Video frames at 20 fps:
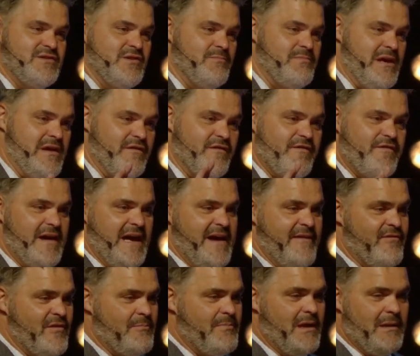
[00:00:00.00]
your being
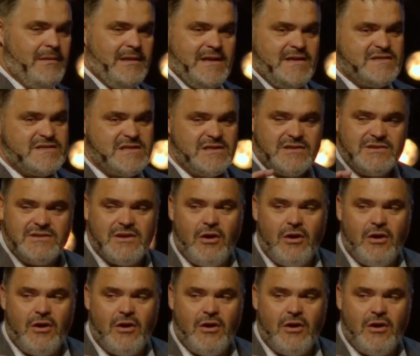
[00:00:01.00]
favored, but listen,